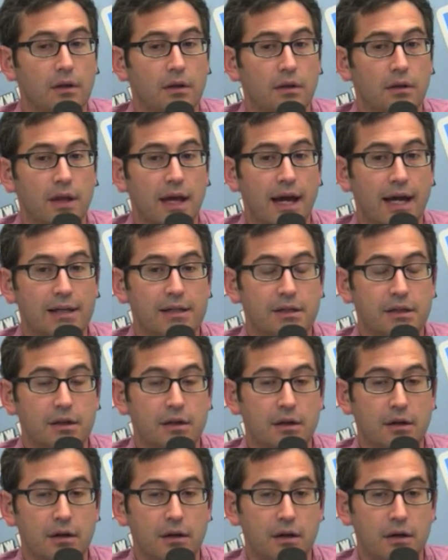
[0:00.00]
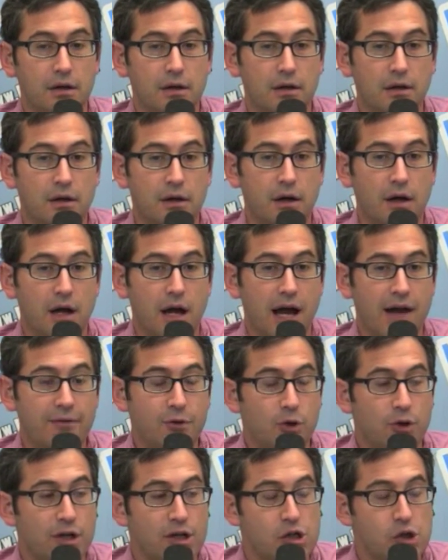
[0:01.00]
that uh,
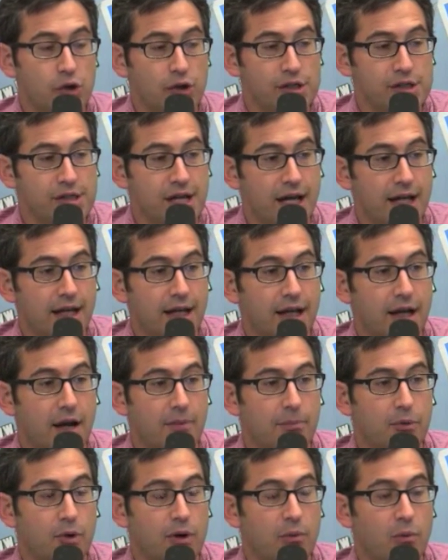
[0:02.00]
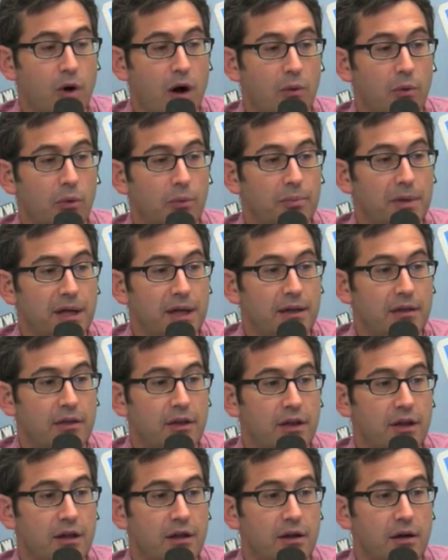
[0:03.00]
after initially setting it up, Greenwald will be
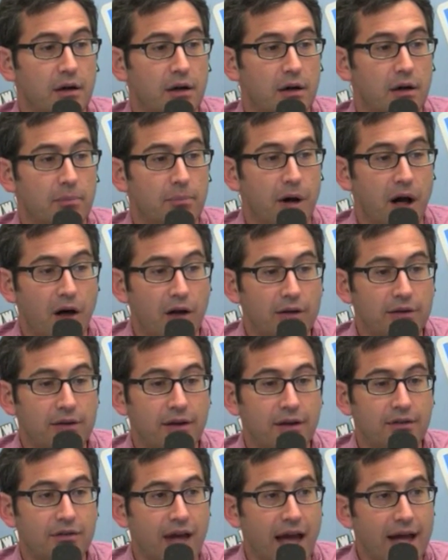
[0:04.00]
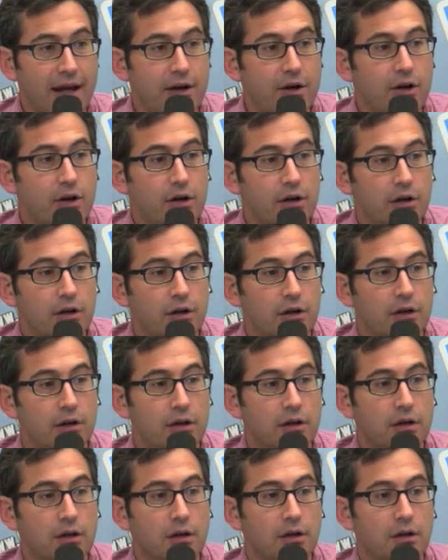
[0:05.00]
the uh, politics editor
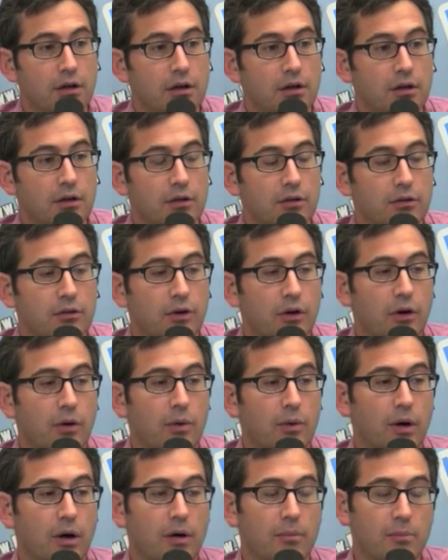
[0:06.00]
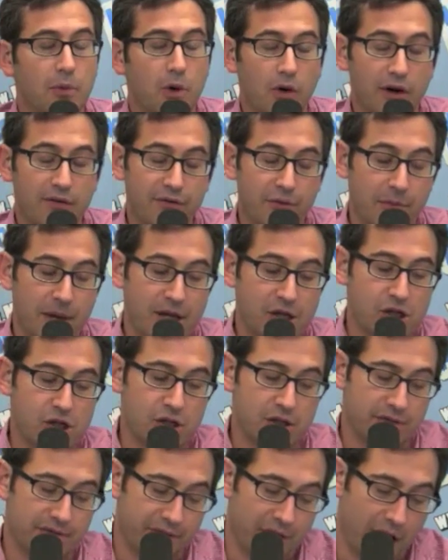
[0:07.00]
so uh, more
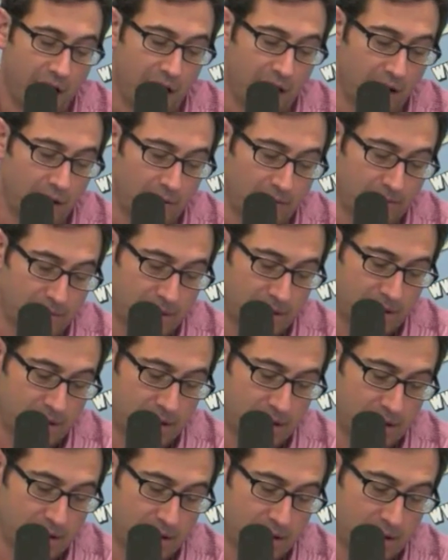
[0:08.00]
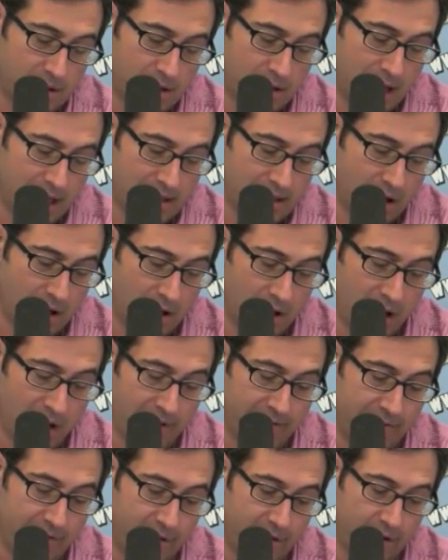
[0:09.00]
information to follow, but uh, that's all
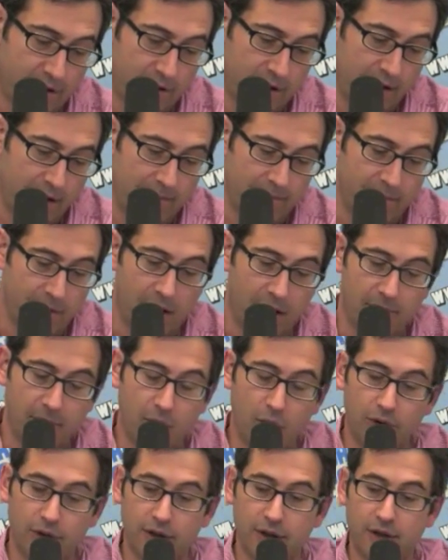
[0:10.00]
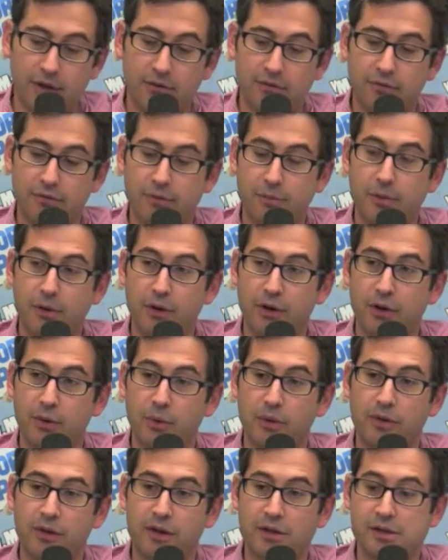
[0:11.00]
I've heard, and I'm I'm only familiar
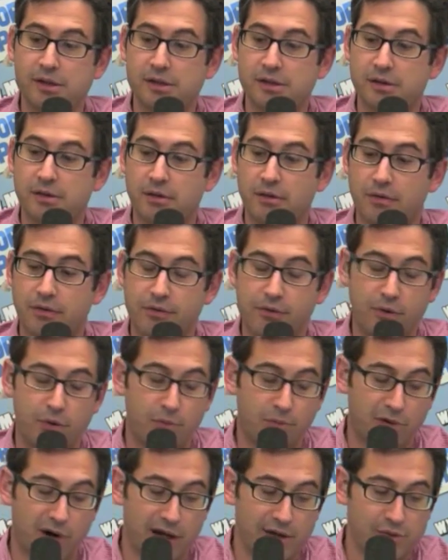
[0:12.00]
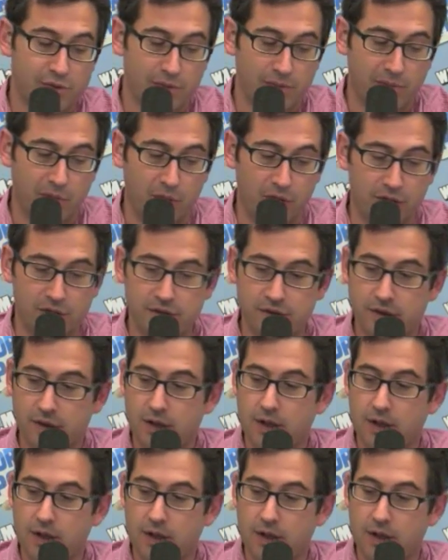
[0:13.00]
with this through press reports.